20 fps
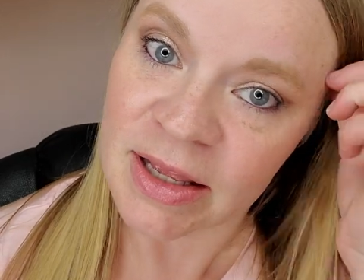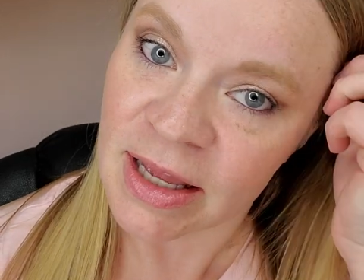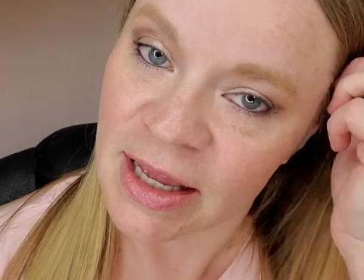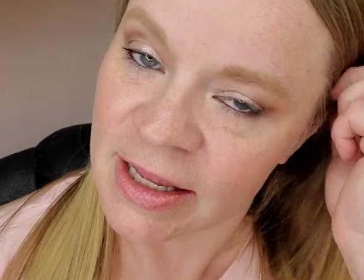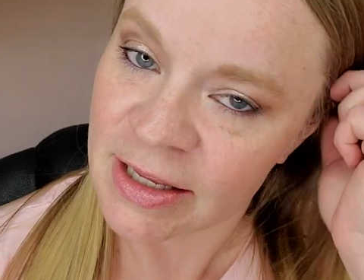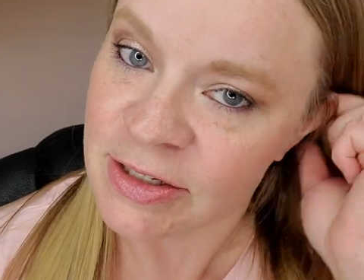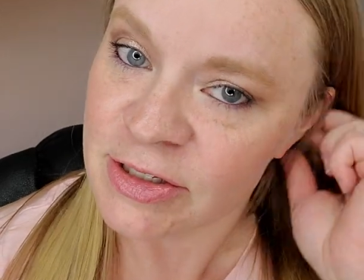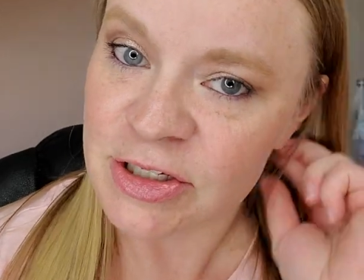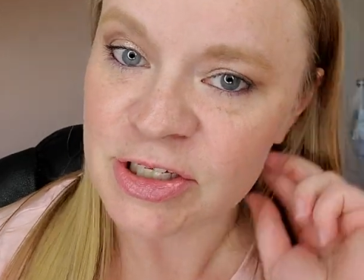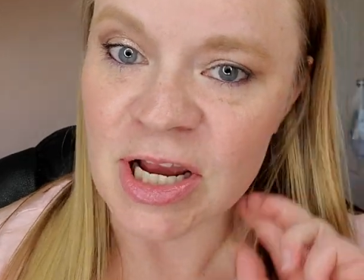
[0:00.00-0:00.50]

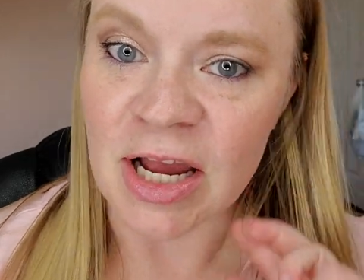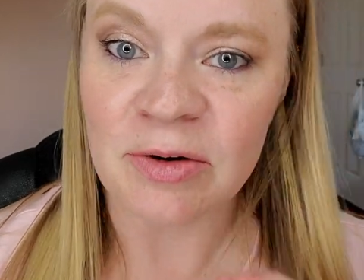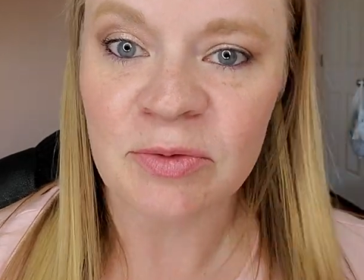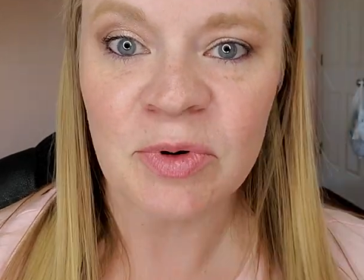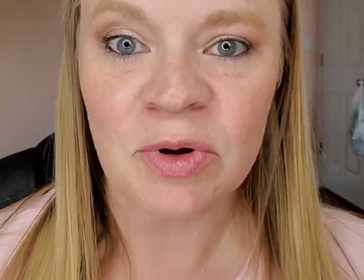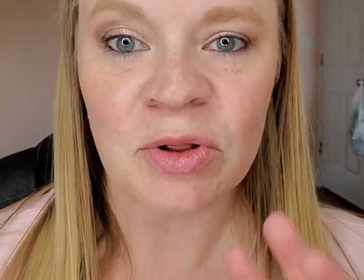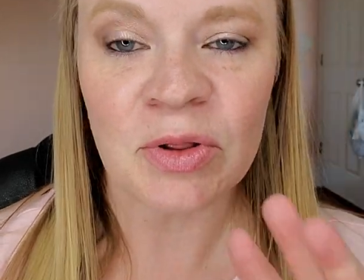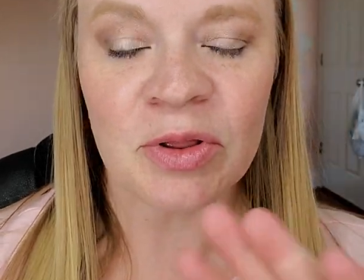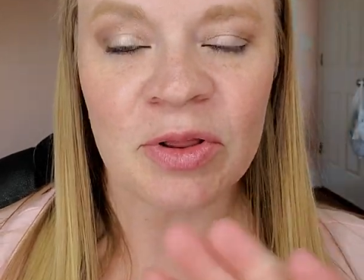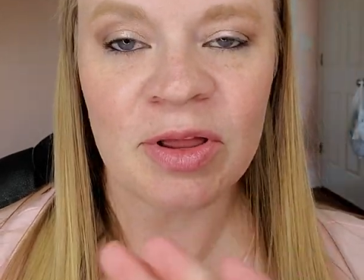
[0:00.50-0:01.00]
In
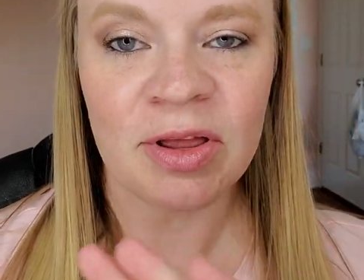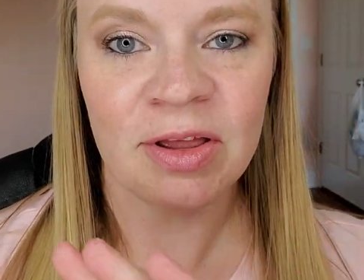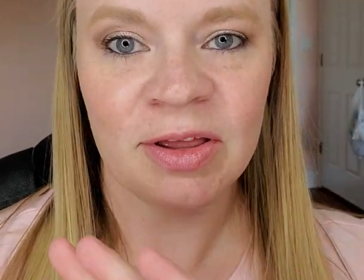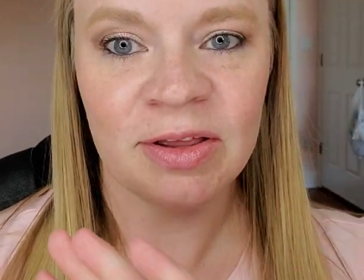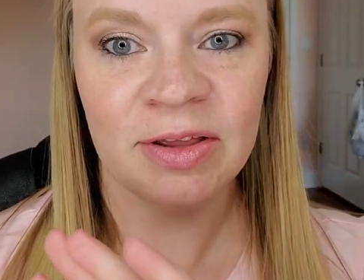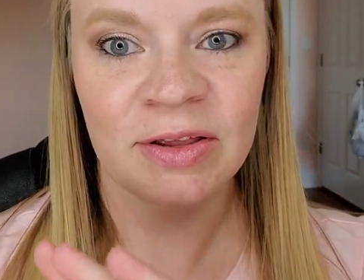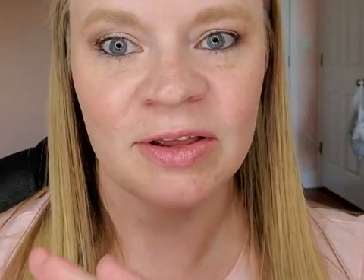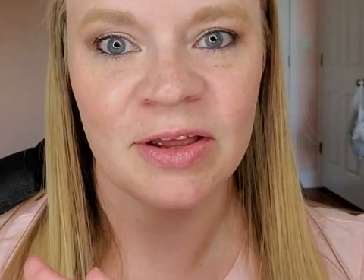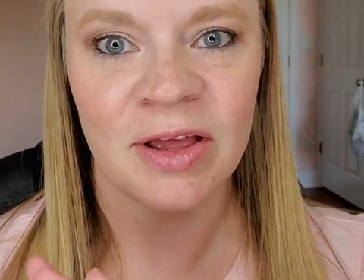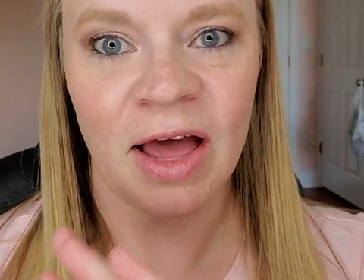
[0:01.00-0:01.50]
general,
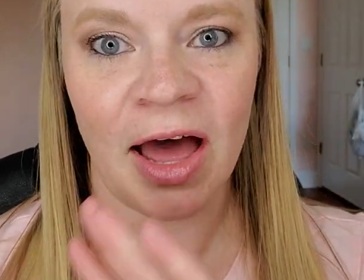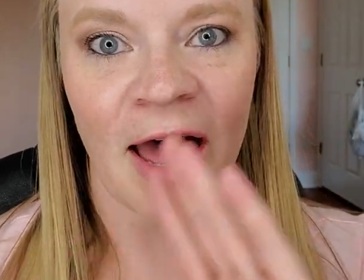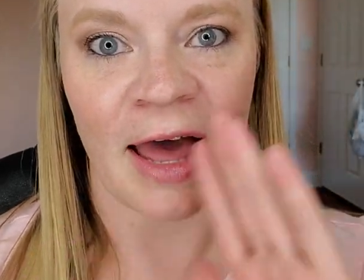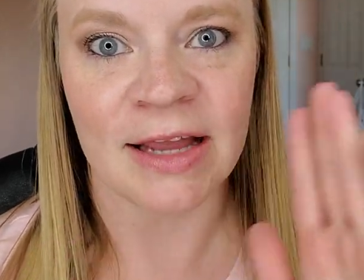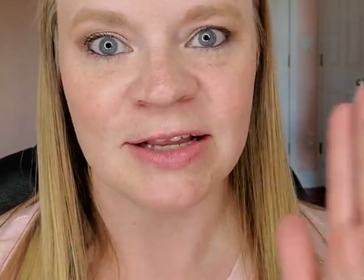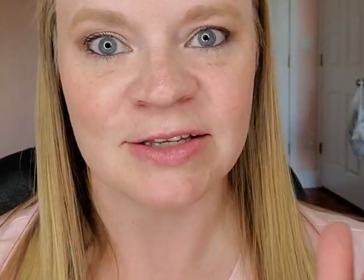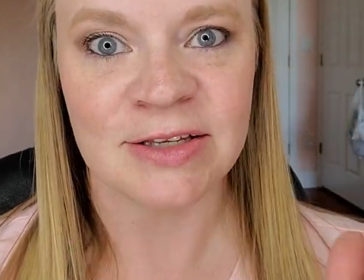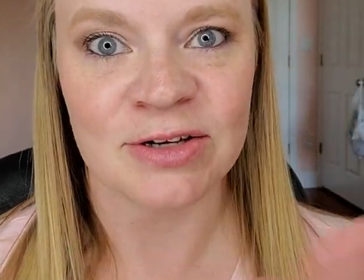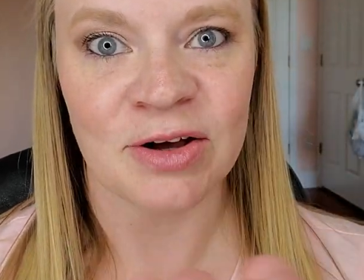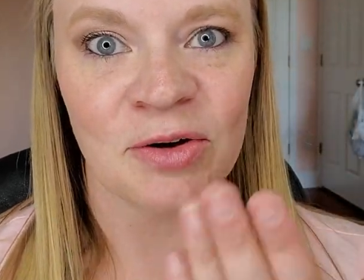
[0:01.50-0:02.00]
I
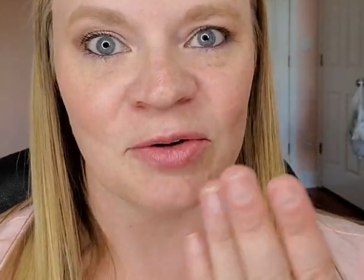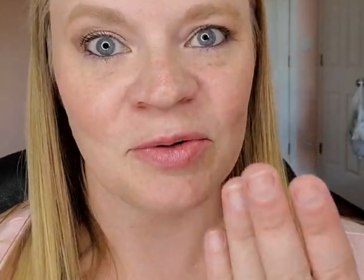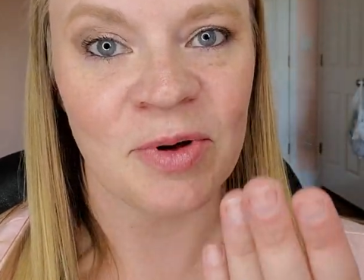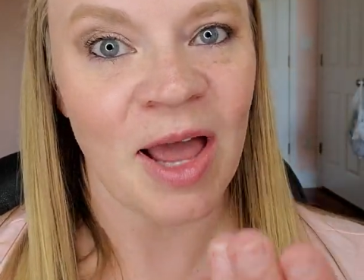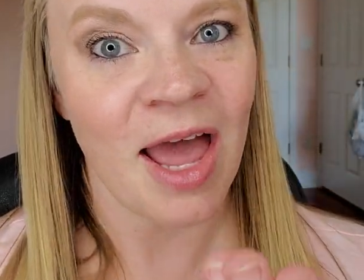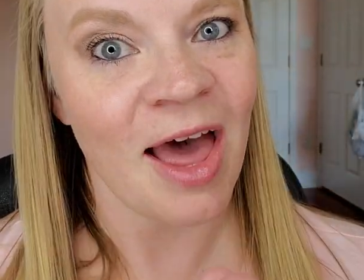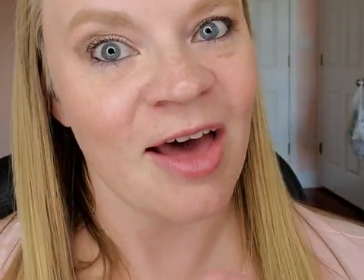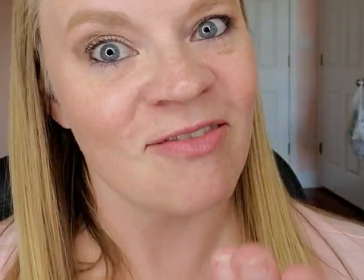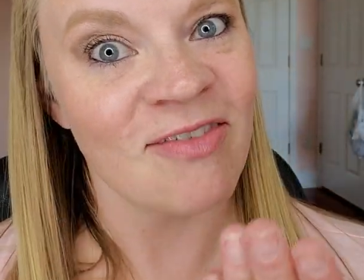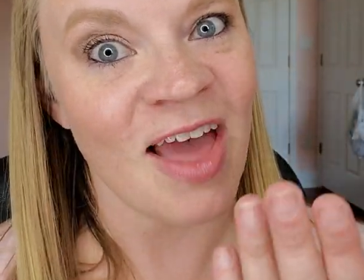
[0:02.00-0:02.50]
don't
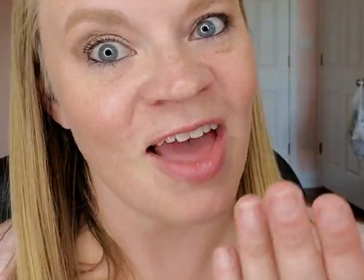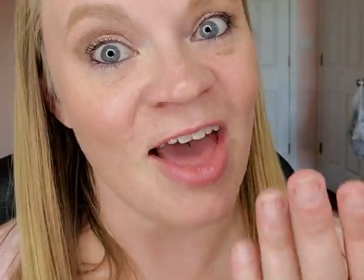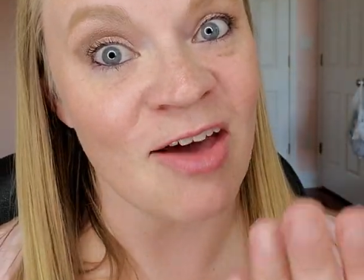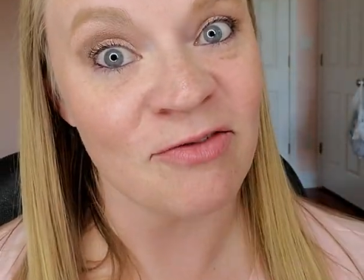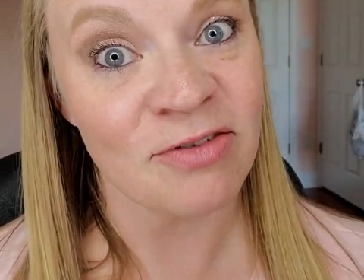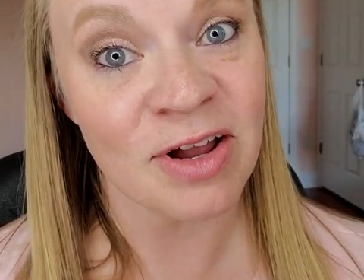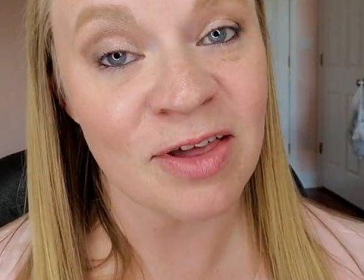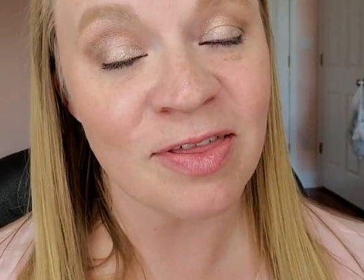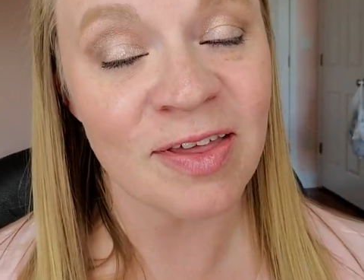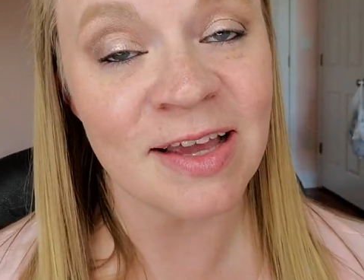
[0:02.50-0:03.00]
have
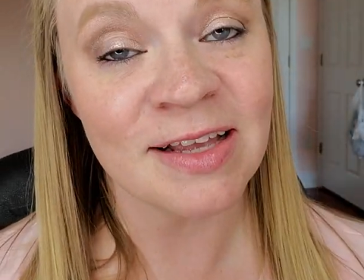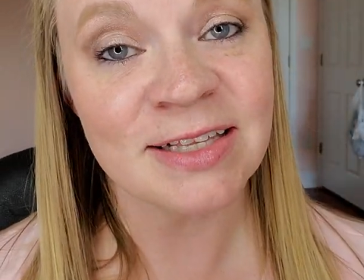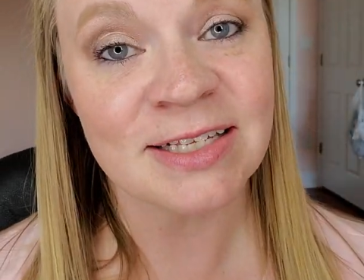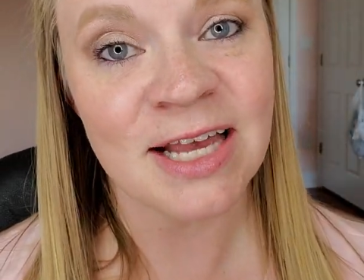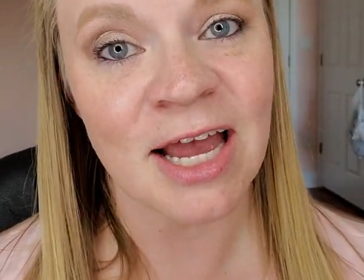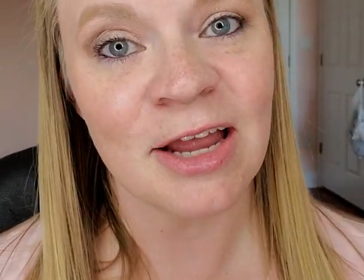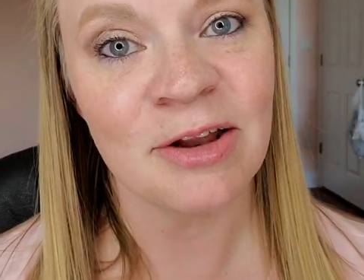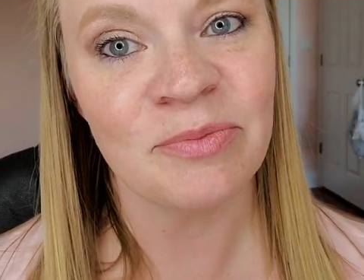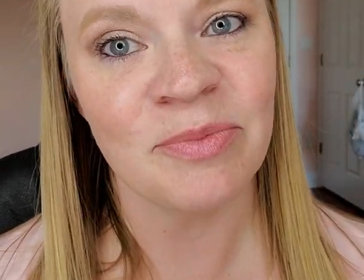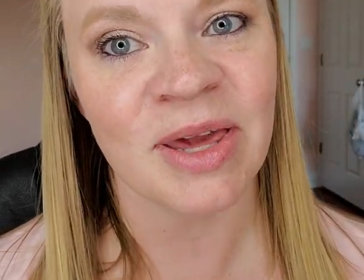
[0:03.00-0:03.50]
everything
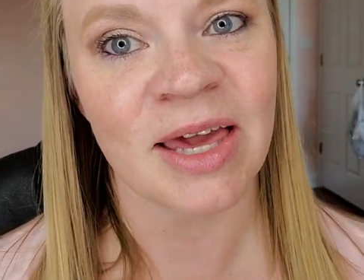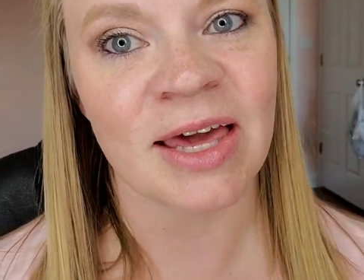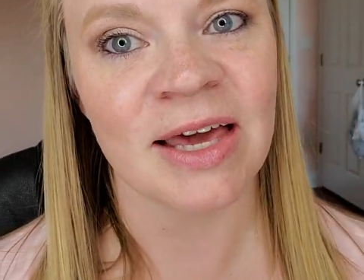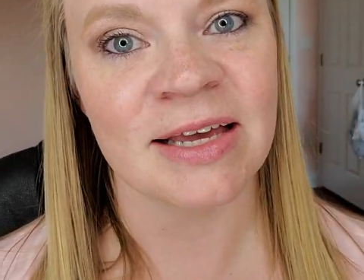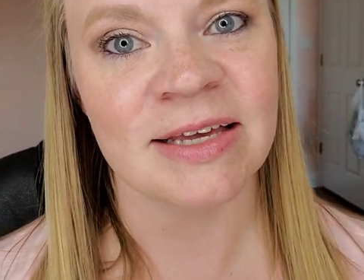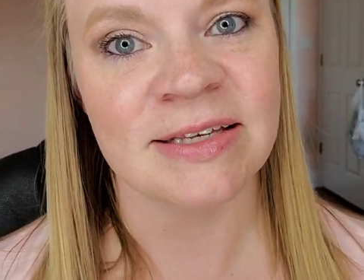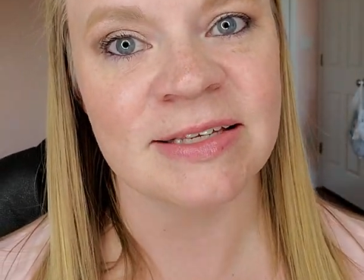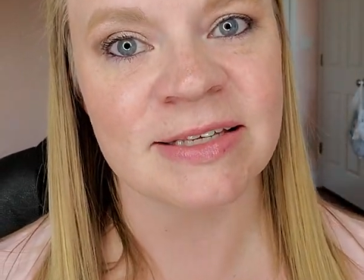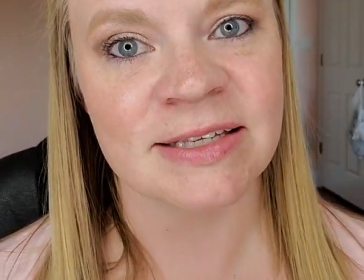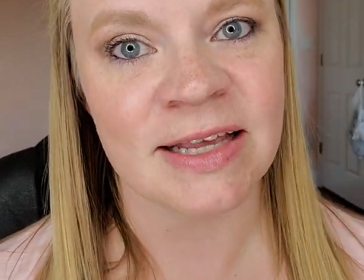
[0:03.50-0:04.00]
done
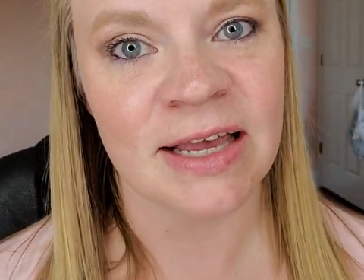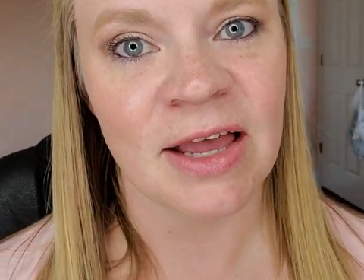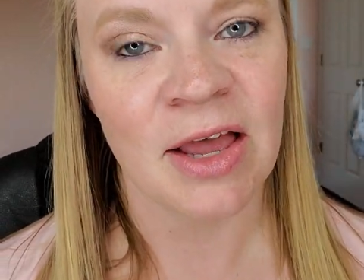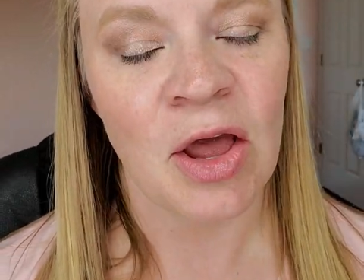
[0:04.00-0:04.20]
because